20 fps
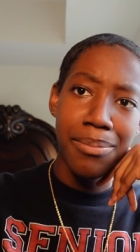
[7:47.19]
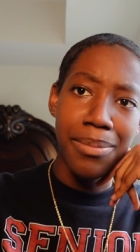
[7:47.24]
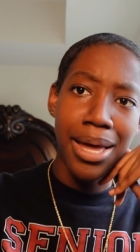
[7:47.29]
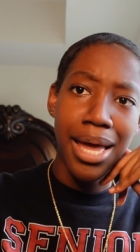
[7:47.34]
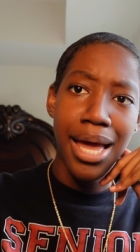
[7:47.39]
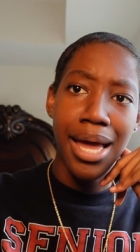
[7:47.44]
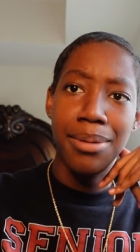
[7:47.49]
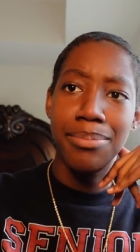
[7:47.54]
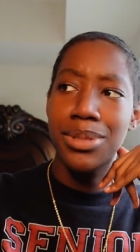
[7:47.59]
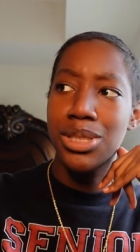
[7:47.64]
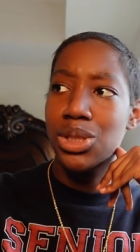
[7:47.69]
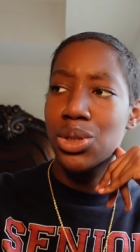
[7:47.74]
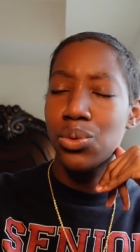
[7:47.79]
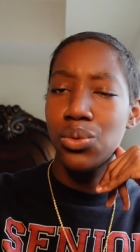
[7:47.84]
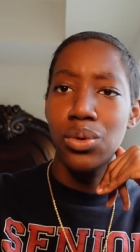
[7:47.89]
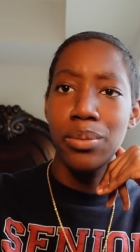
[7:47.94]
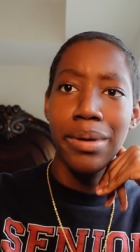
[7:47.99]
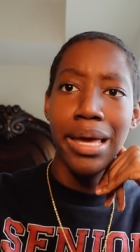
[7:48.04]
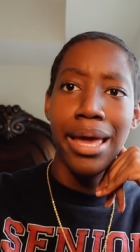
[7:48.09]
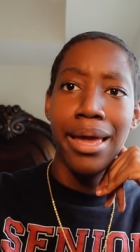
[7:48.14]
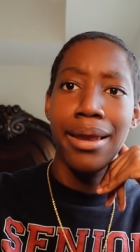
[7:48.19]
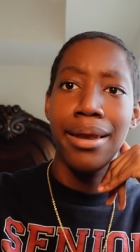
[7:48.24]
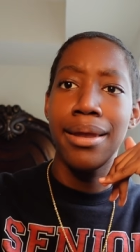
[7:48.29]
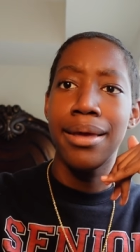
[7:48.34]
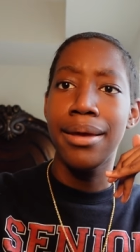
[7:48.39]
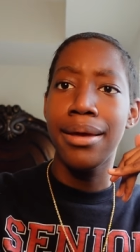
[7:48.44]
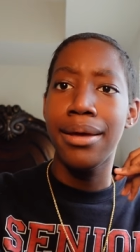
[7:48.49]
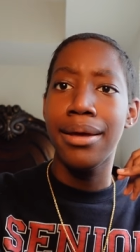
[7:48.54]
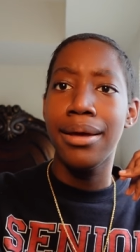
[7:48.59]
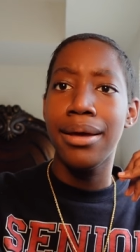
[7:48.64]
Man, Mr. Woman
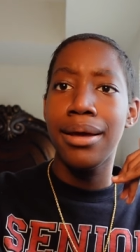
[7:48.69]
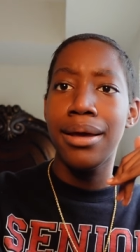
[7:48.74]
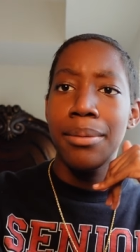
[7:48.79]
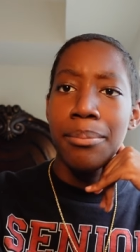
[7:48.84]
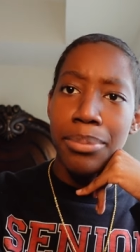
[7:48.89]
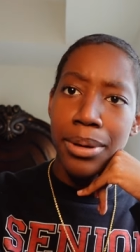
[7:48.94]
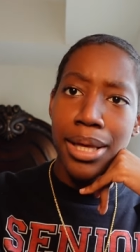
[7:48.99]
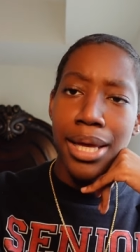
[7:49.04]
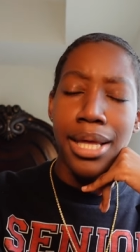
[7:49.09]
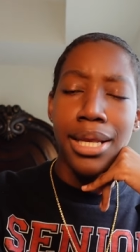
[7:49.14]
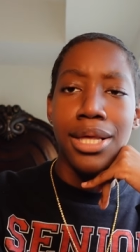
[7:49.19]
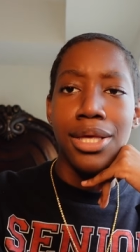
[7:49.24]
playing